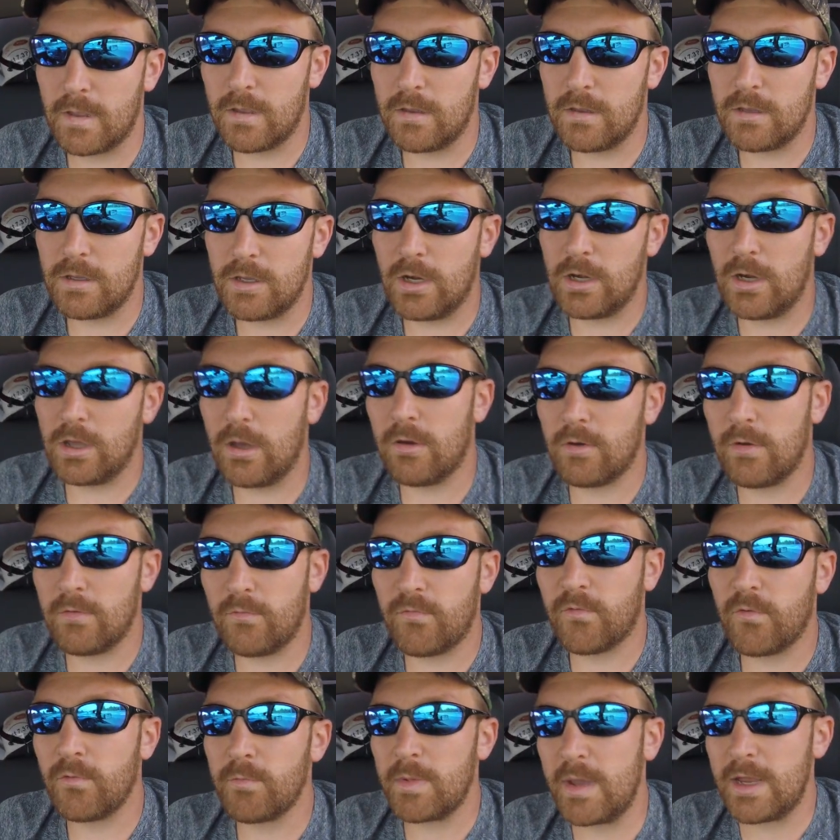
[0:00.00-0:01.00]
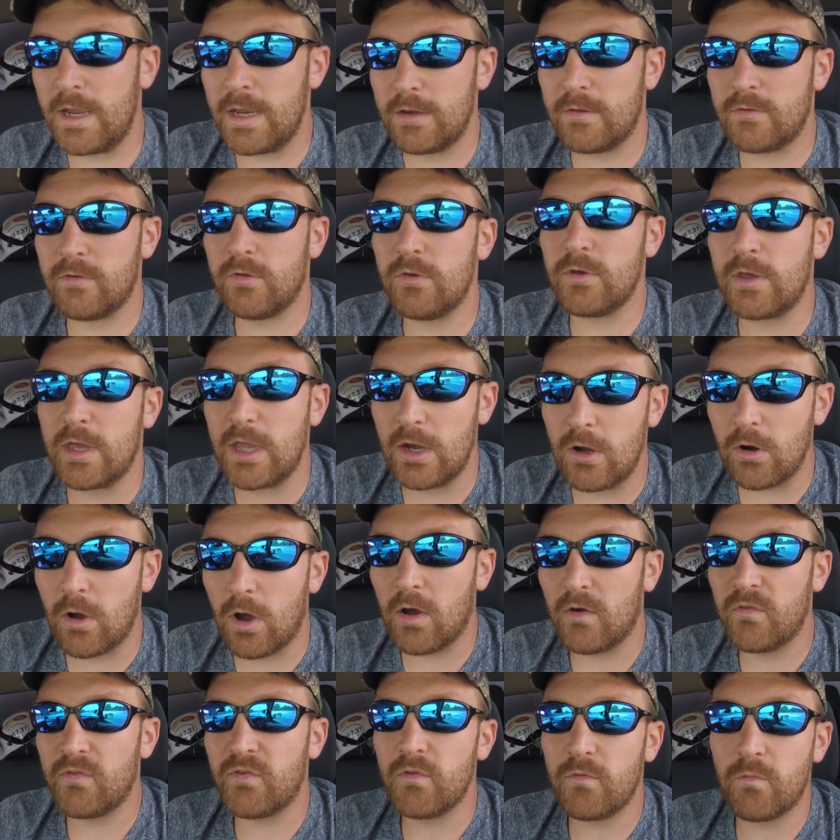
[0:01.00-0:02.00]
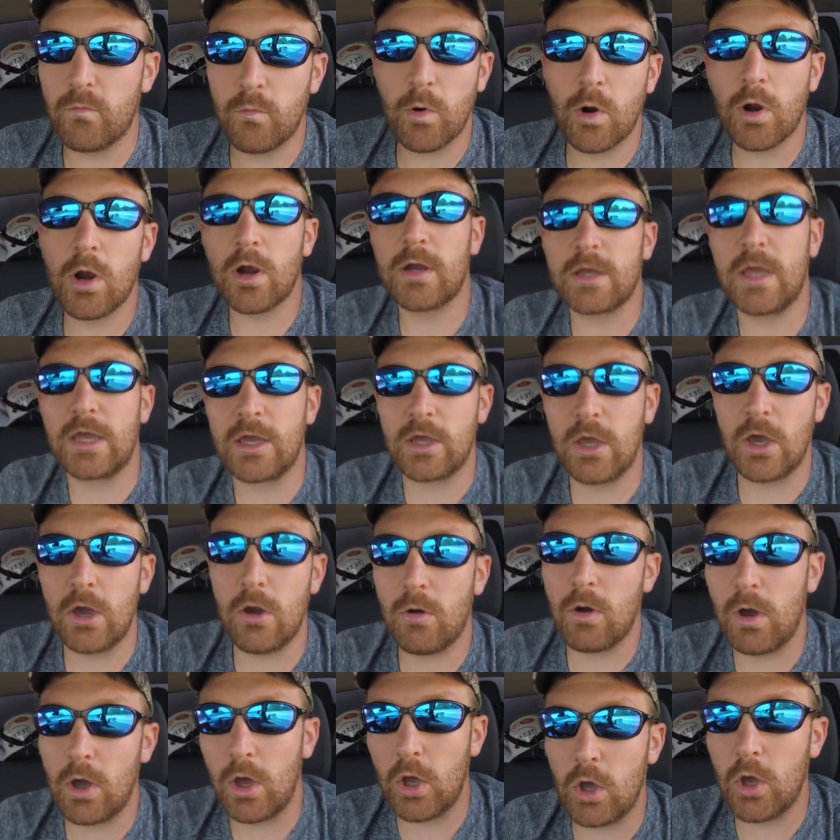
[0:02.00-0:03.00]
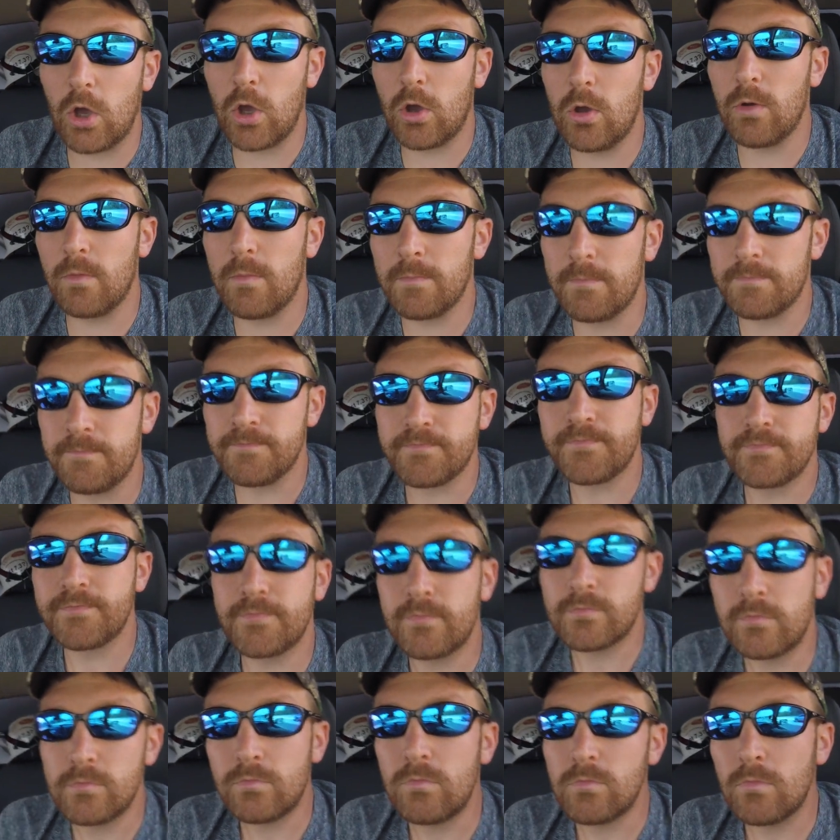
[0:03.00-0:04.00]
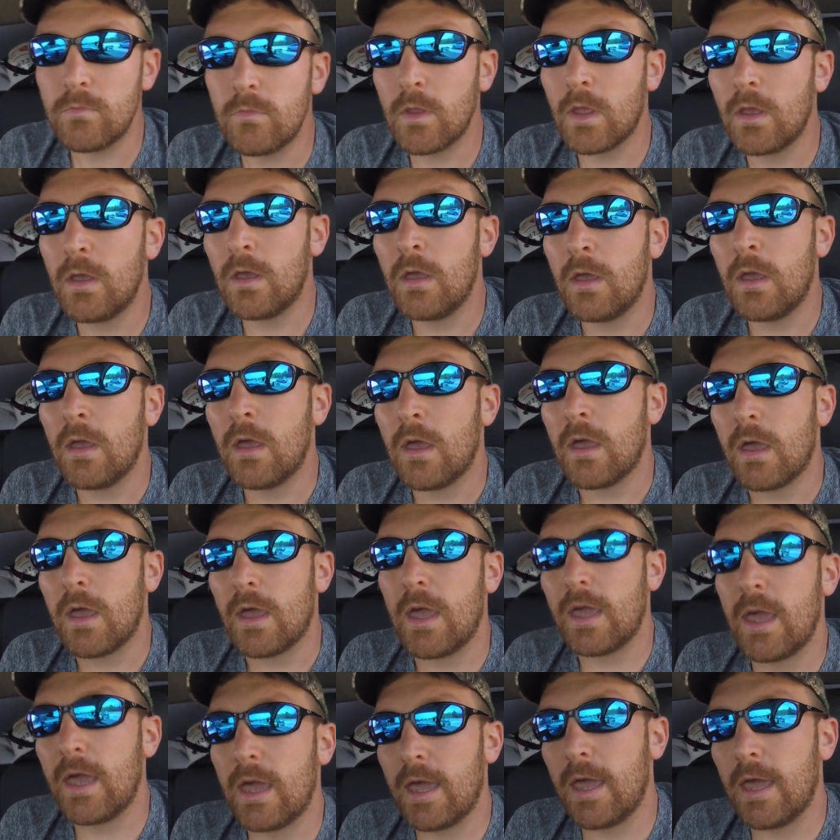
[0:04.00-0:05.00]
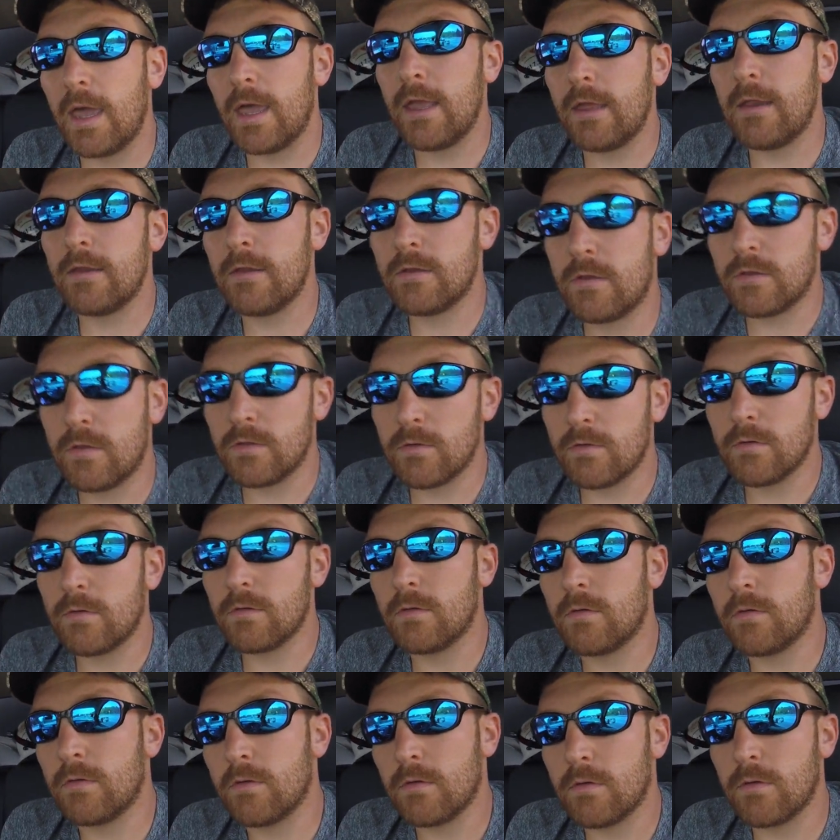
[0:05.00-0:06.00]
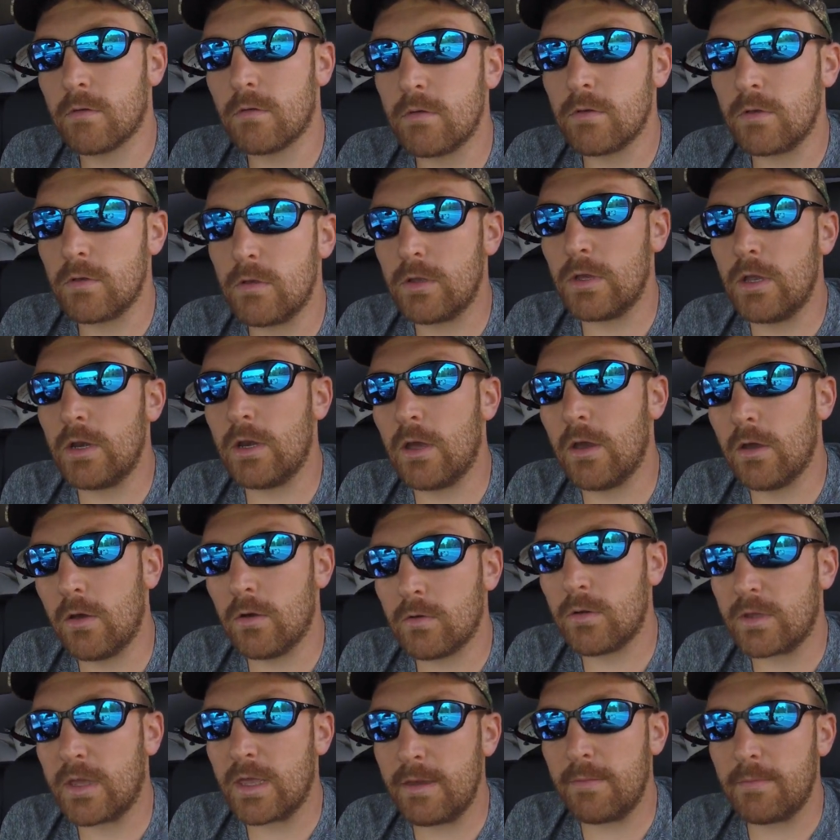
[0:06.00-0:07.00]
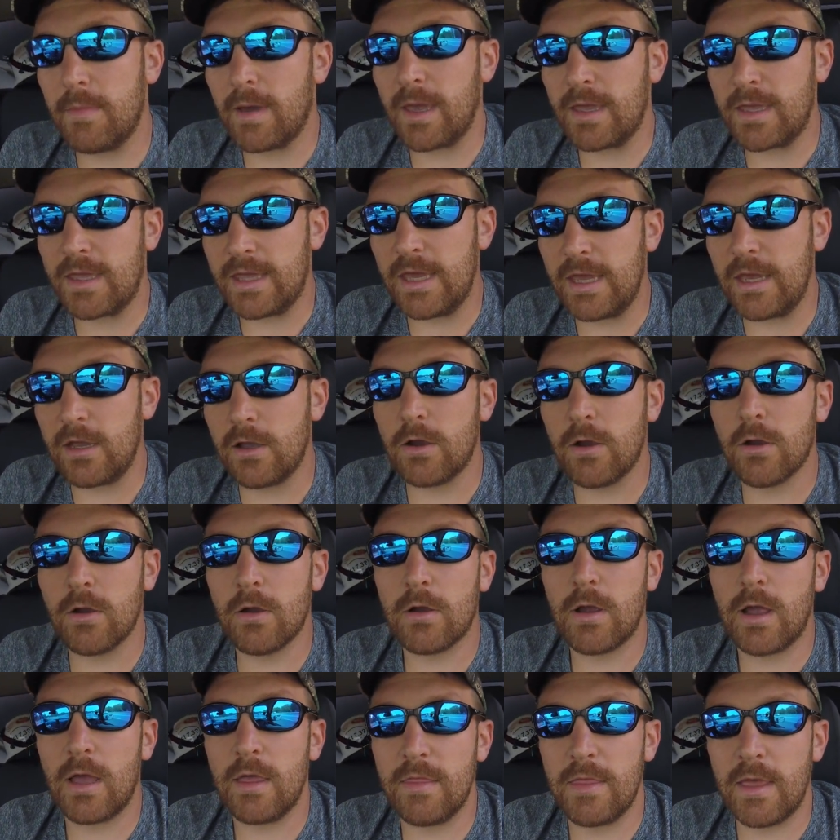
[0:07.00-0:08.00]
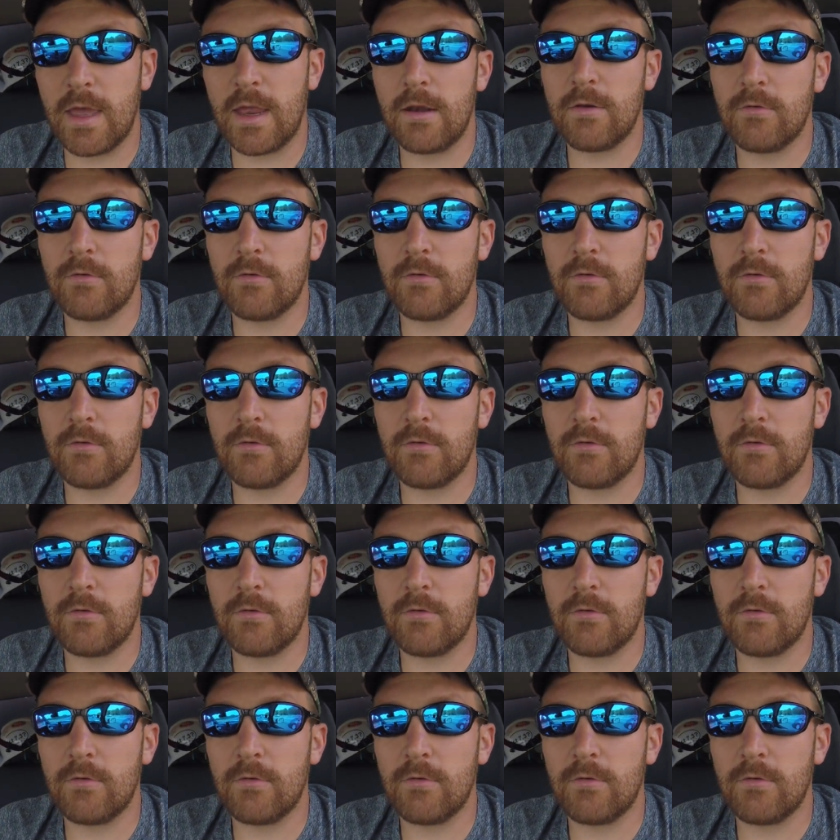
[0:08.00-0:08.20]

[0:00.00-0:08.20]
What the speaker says: You know, for me to get off of work and go home and, you know, get my gear and then